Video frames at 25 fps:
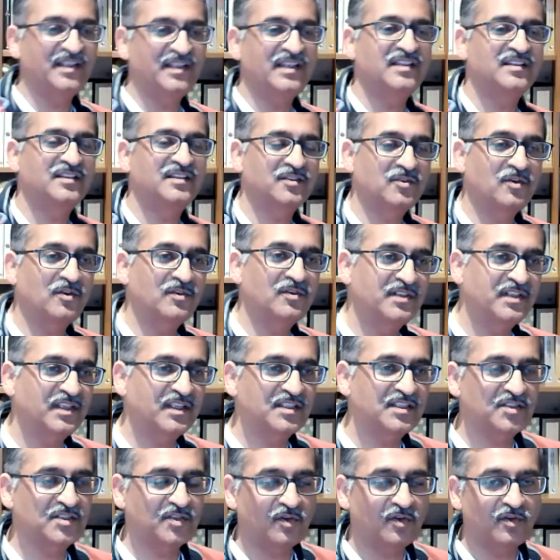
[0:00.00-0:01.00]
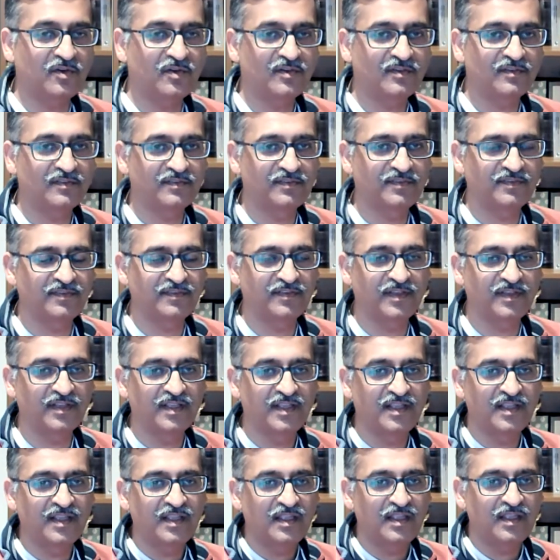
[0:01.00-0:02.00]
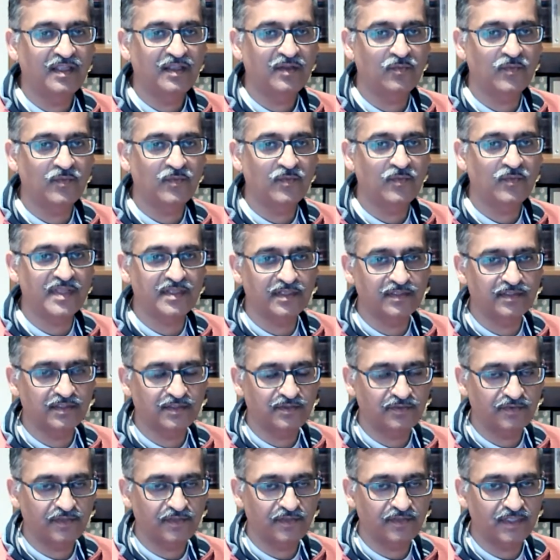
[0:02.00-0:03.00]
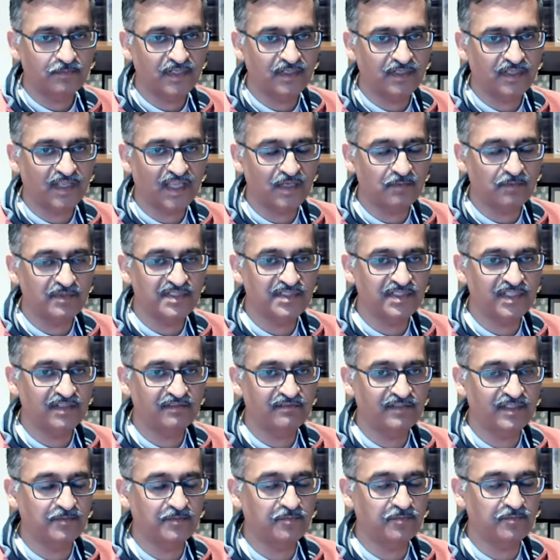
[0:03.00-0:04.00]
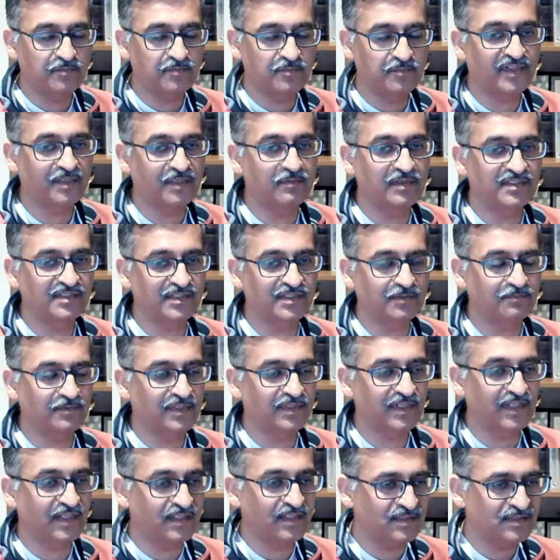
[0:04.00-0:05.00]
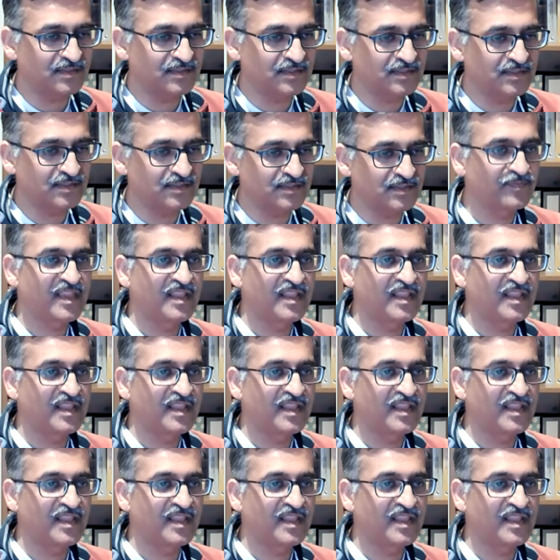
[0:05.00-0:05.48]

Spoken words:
in the context of whether the treatment can be safely provided by someone else,